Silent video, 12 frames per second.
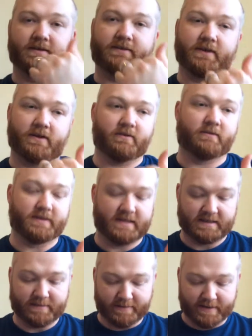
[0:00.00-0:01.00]
So what's
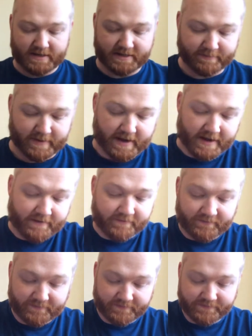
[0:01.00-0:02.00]
in my magic bag?
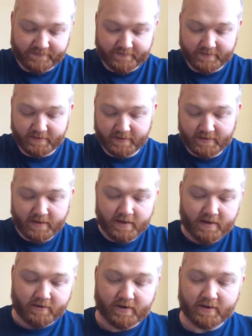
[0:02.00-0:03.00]

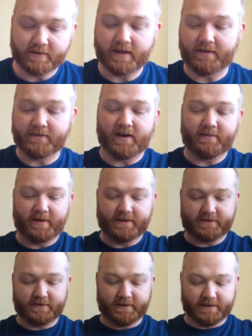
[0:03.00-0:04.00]
Well, I've got my
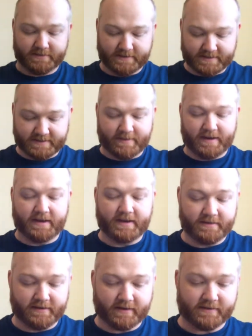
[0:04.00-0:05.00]
toiletries and my
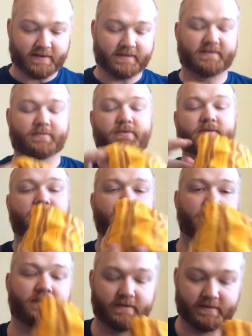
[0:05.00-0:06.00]
easy accessible
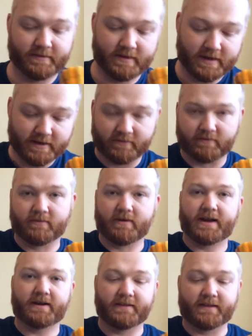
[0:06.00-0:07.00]

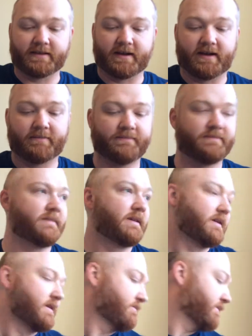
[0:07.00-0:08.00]
right on the top,
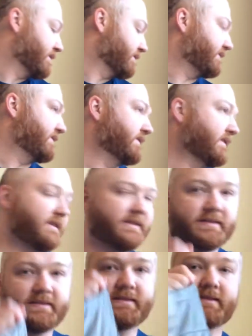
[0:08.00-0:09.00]
because
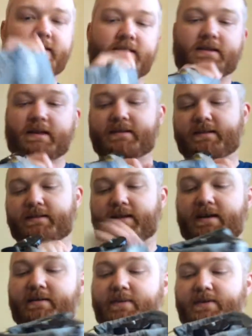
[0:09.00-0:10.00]
this isn't
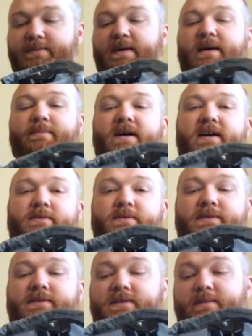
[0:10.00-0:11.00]
like most backpacks
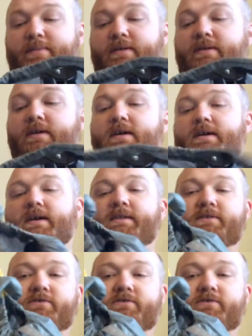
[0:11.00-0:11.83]
with a zipper. It's